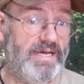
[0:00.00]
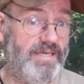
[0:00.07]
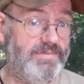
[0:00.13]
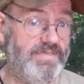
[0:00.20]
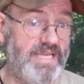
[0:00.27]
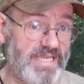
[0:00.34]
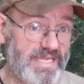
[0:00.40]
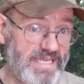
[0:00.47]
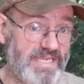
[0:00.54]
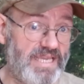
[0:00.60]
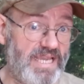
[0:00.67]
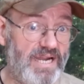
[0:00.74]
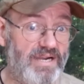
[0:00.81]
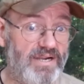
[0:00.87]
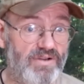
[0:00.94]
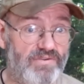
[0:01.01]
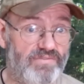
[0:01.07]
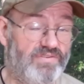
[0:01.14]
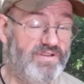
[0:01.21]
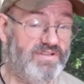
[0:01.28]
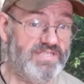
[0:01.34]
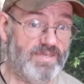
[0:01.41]
taking care of
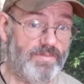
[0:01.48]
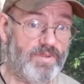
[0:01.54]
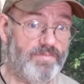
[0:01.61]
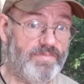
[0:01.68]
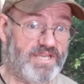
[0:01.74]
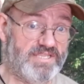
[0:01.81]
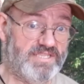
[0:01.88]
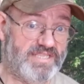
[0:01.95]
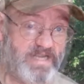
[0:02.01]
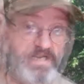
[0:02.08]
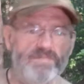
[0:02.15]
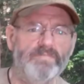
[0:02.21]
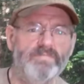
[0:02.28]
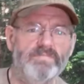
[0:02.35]
some of the mess there.